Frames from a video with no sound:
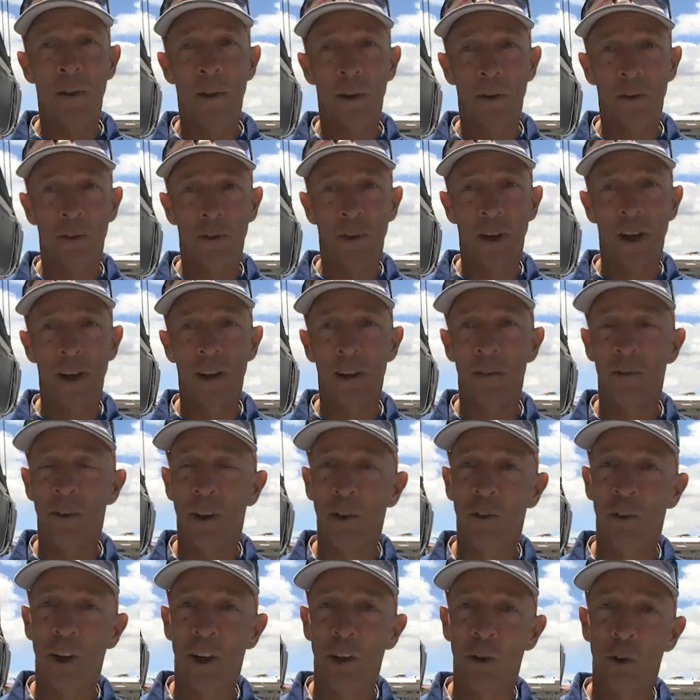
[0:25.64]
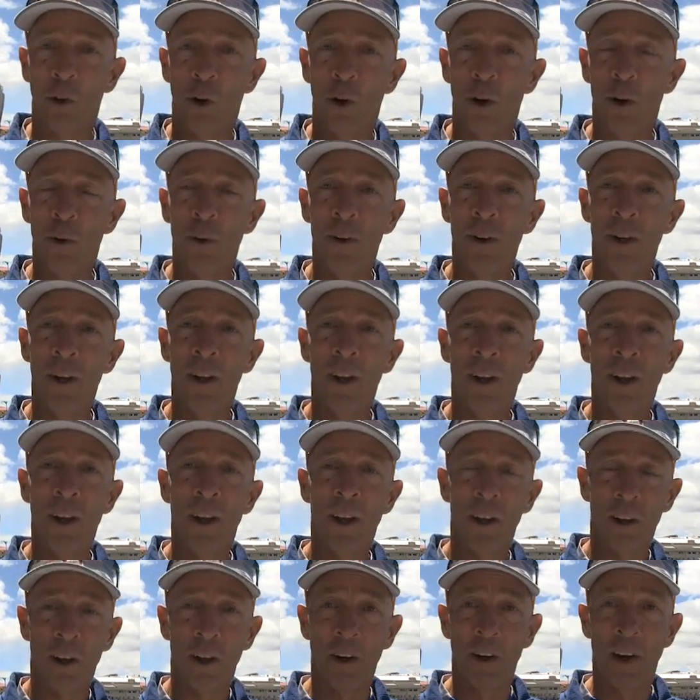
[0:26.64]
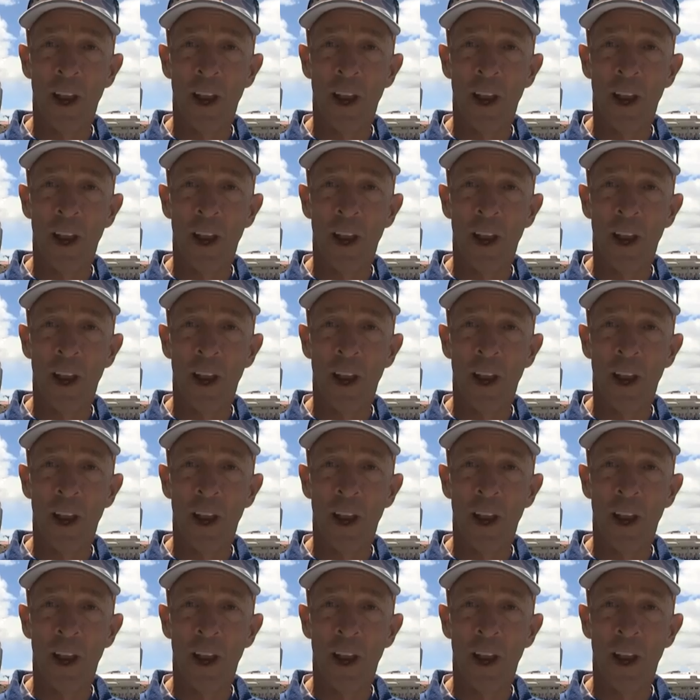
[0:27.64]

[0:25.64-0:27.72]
that Investec Loyal can